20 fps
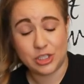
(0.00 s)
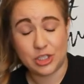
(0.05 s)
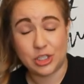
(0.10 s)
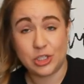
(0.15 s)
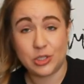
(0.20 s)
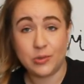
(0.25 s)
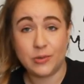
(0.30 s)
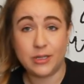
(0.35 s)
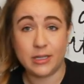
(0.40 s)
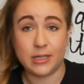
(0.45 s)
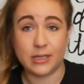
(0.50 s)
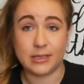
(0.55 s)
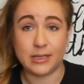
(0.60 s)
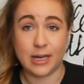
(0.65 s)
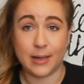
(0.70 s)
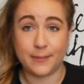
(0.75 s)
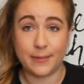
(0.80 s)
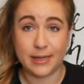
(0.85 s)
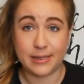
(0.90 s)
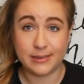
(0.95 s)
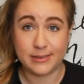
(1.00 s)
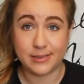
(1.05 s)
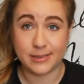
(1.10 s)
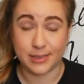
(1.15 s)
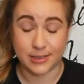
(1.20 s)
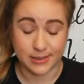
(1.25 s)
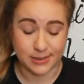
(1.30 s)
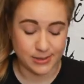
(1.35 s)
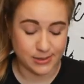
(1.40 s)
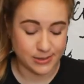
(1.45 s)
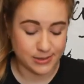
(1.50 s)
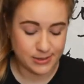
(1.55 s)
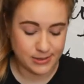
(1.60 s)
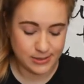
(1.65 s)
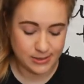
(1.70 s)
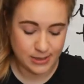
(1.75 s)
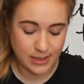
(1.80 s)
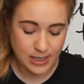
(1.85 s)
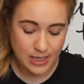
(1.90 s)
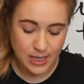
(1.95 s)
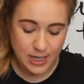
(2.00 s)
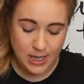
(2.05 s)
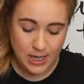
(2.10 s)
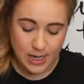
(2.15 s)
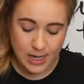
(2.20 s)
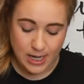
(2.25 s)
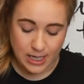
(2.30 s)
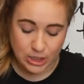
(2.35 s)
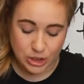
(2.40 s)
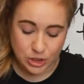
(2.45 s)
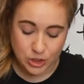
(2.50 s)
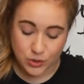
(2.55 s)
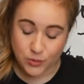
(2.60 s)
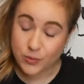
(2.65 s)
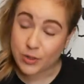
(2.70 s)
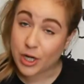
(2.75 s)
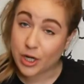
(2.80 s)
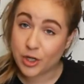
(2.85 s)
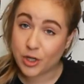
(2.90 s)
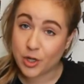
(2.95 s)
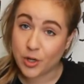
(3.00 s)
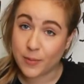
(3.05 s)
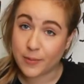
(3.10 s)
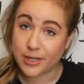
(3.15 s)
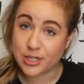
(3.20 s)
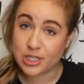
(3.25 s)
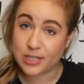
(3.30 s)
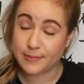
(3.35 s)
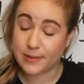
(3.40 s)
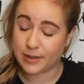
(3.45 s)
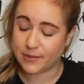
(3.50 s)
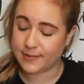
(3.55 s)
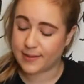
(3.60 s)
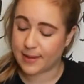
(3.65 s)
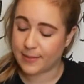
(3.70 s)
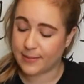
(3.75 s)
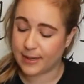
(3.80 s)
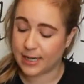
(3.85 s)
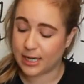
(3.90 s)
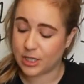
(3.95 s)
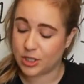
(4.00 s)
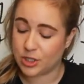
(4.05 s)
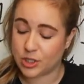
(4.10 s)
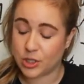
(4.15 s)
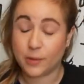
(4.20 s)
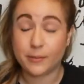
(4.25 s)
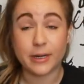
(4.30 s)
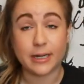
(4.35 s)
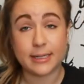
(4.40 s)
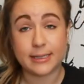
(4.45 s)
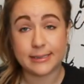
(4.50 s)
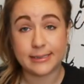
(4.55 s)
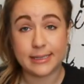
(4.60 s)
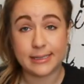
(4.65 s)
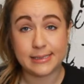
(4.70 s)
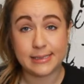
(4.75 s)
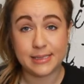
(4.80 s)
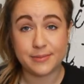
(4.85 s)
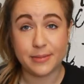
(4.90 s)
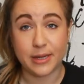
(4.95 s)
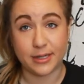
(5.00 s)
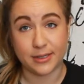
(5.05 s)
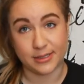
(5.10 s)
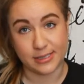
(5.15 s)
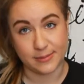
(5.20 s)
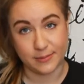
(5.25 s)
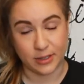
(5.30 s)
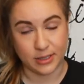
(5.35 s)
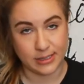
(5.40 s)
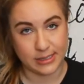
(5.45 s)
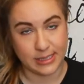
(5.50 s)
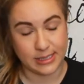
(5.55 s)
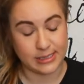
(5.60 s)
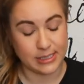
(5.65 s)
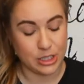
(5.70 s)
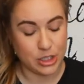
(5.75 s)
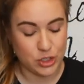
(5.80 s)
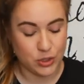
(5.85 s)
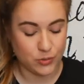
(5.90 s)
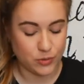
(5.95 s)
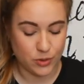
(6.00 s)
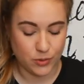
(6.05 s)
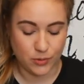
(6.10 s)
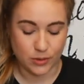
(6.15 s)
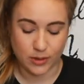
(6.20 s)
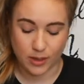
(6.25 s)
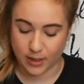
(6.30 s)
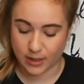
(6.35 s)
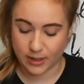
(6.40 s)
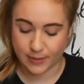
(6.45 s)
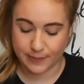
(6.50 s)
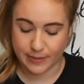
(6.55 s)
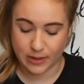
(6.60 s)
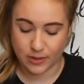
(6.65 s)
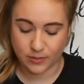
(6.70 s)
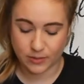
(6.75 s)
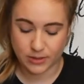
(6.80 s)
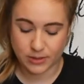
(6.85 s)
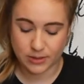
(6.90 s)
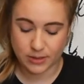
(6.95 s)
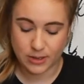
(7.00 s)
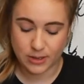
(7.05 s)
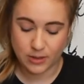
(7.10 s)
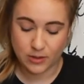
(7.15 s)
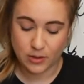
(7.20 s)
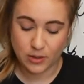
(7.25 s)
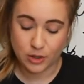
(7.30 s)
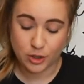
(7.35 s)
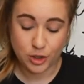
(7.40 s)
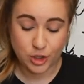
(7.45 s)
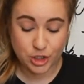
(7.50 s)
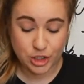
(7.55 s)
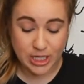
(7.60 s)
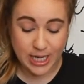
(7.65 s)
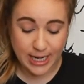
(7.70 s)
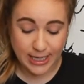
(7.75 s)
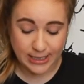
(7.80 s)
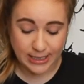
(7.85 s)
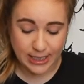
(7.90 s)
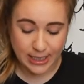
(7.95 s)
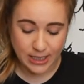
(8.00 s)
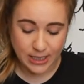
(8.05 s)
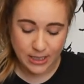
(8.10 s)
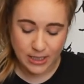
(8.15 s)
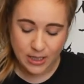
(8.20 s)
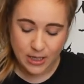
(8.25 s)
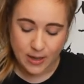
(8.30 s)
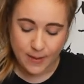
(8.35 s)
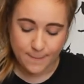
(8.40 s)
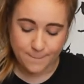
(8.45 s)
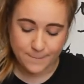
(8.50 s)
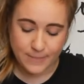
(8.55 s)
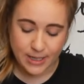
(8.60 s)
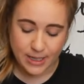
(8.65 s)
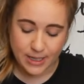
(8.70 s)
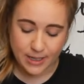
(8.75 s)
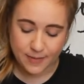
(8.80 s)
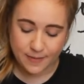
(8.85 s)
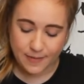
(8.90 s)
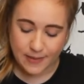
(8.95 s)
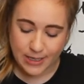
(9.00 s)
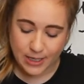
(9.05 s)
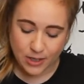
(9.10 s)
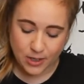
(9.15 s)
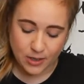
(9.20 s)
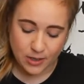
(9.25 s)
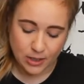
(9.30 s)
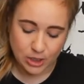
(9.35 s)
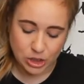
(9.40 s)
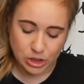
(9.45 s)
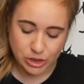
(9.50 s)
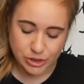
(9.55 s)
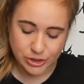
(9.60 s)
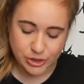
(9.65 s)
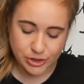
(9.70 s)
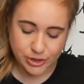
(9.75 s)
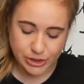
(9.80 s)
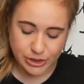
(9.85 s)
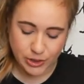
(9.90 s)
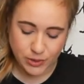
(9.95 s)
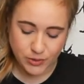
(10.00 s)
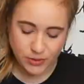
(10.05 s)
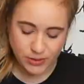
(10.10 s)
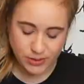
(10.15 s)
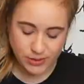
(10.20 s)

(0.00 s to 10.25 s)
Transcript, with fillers: two little cup and saucers. I do not know much about them and I don't recognize the maker's marks because I don't know a lot about China. But they are so